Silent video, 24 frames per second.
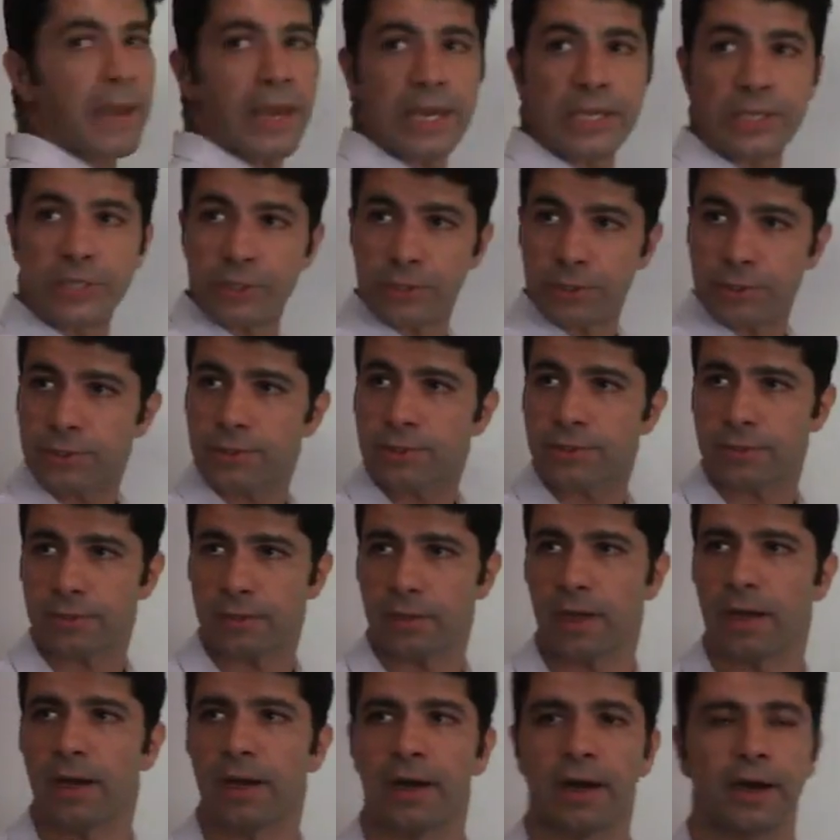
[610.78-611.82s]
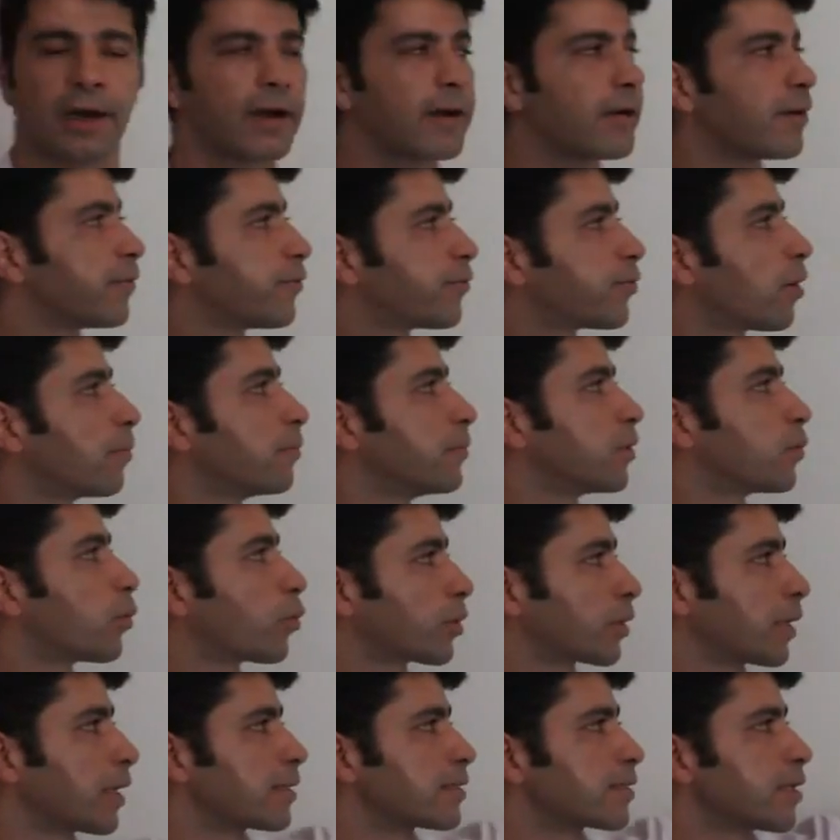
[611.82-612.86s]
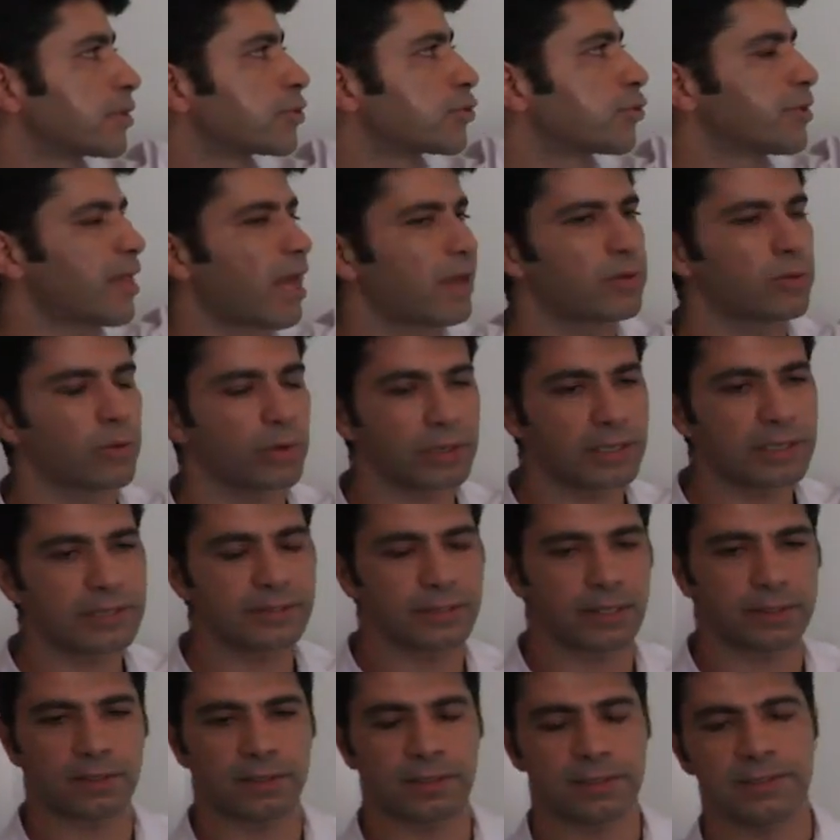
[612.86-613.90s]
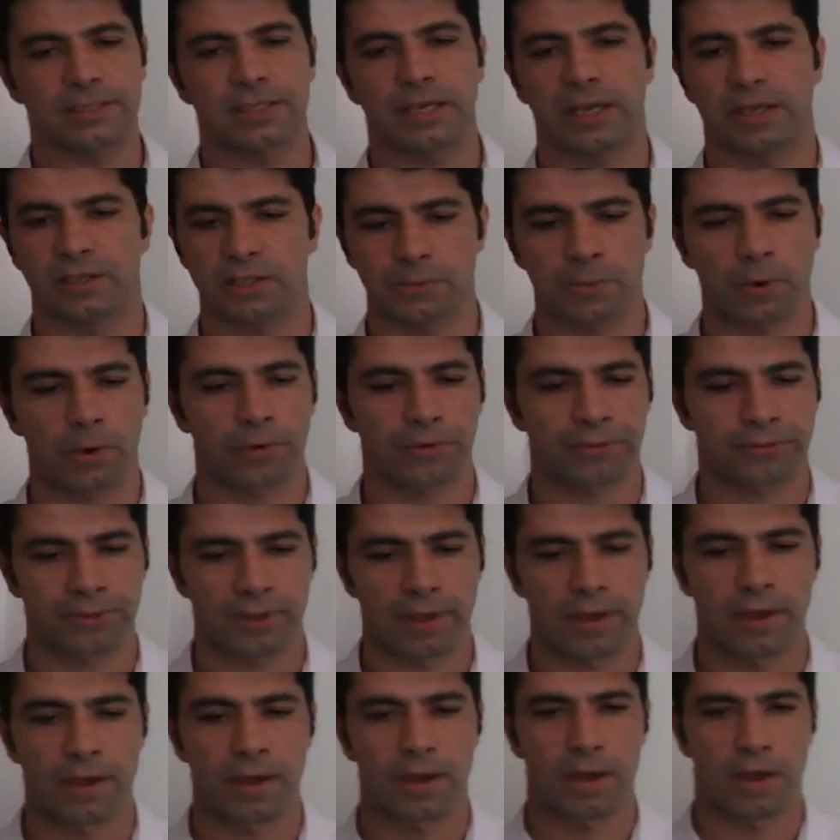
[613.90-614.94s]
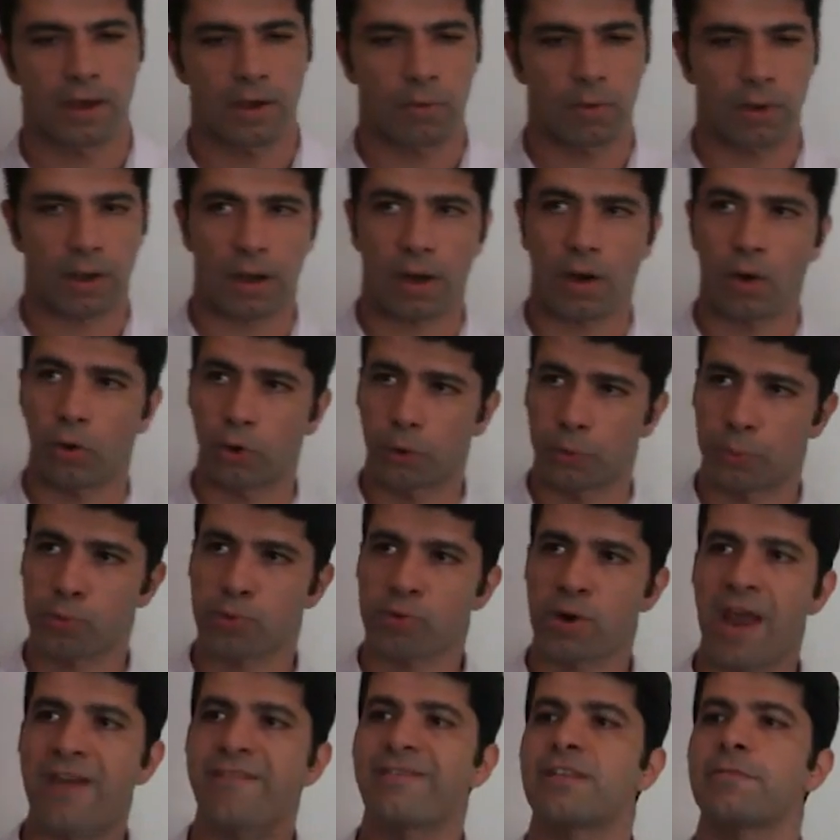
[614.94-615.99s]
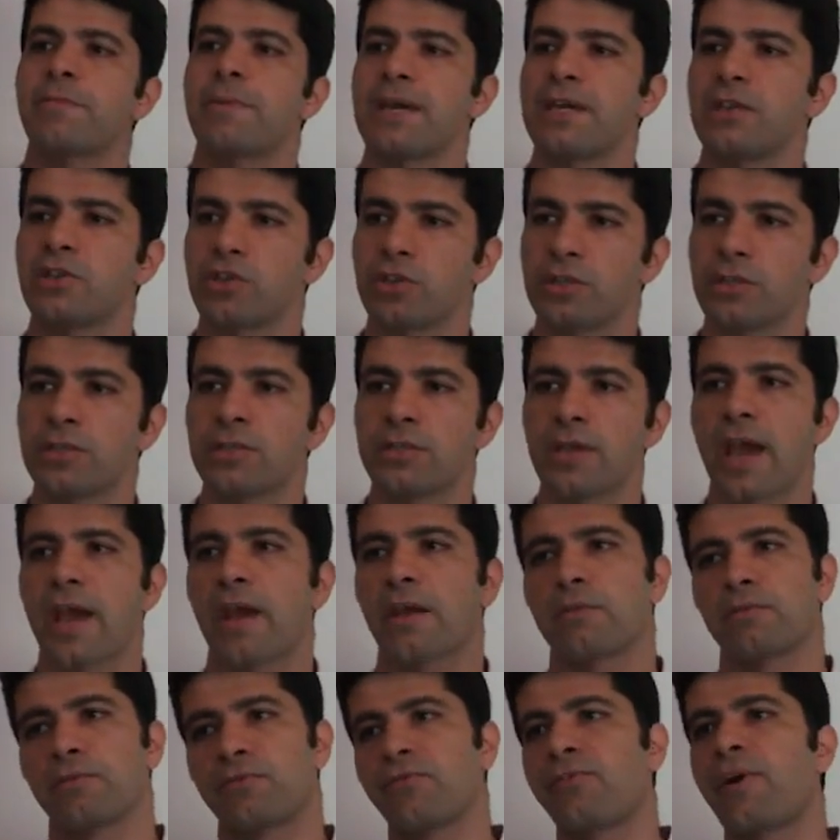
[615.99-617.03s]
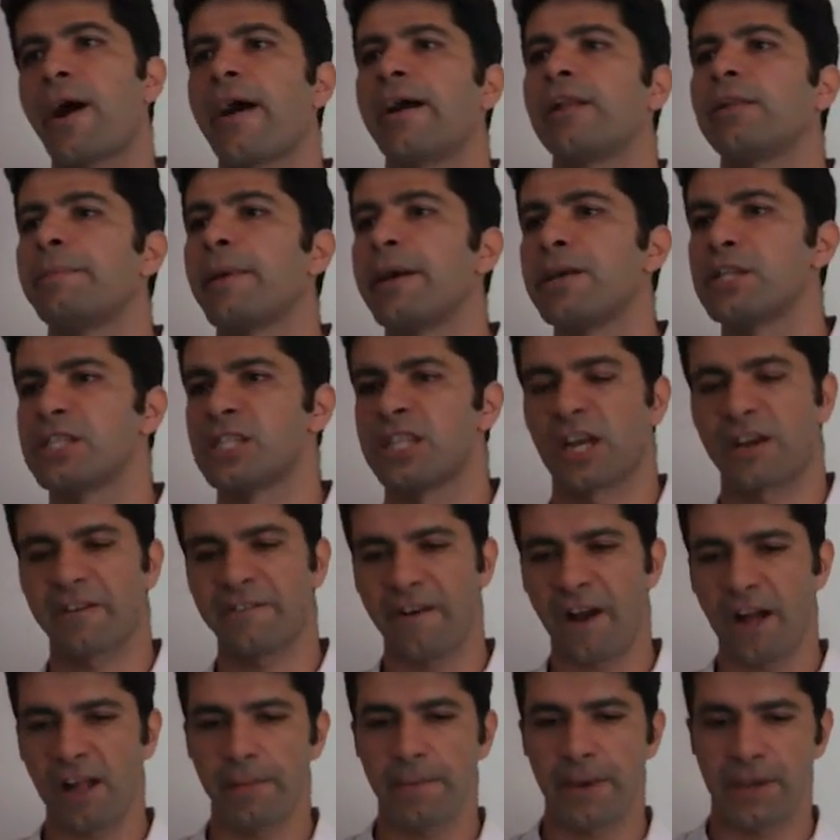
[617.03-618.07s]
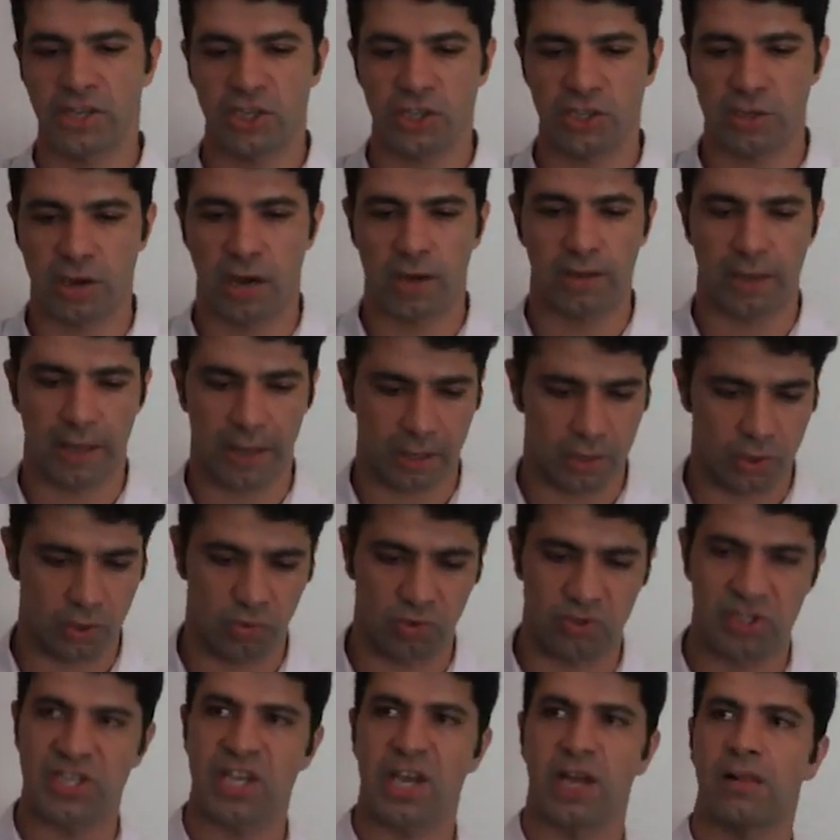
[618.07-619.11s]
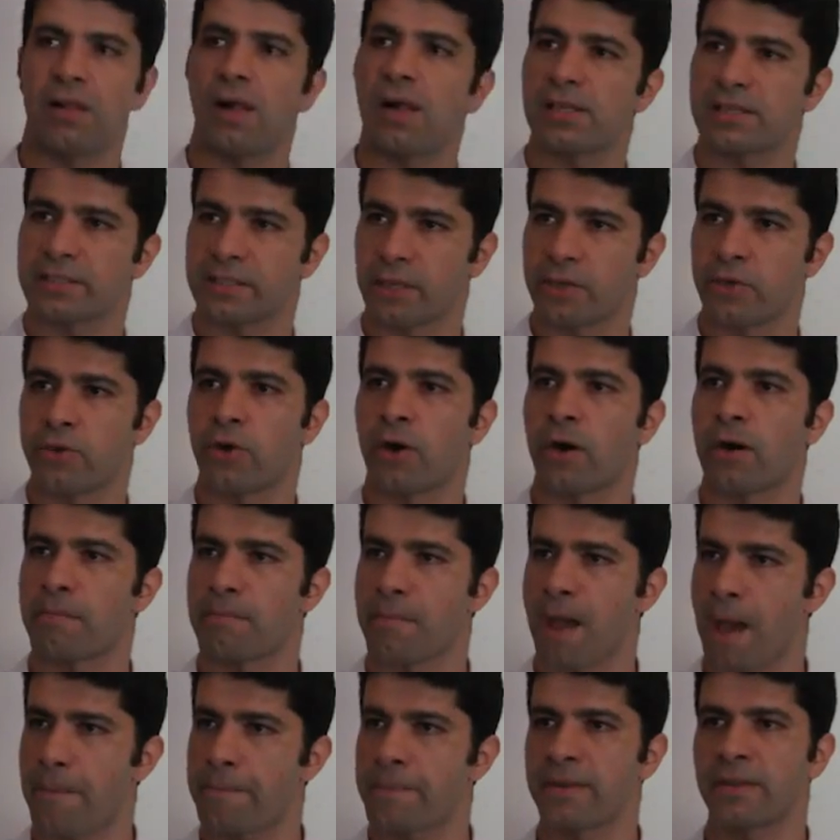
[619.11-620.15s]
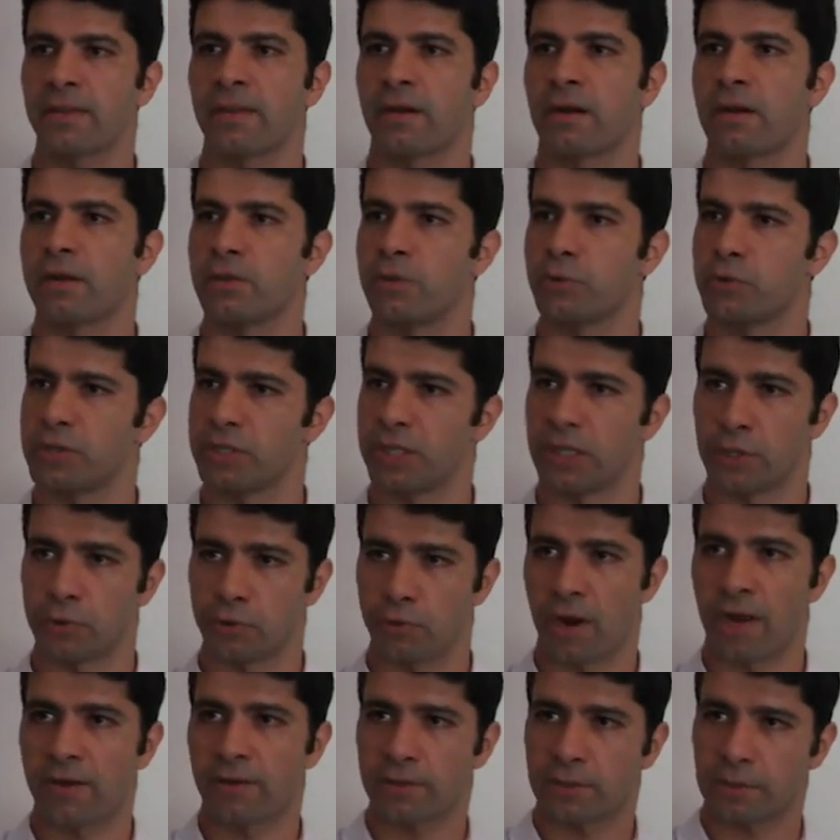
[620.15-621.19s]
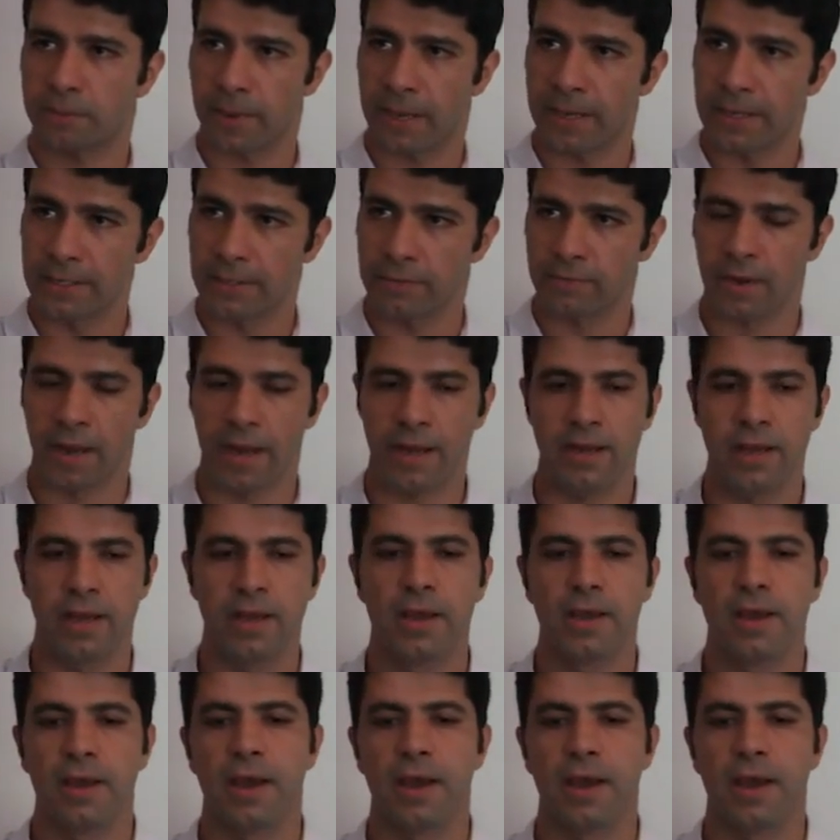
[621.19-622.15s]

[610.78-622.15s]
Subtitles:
pages from the working set. So now the working set contains both what are called private pages and file pages. Like file pages are like your DLLs that you are mapping that are using into your address space, right?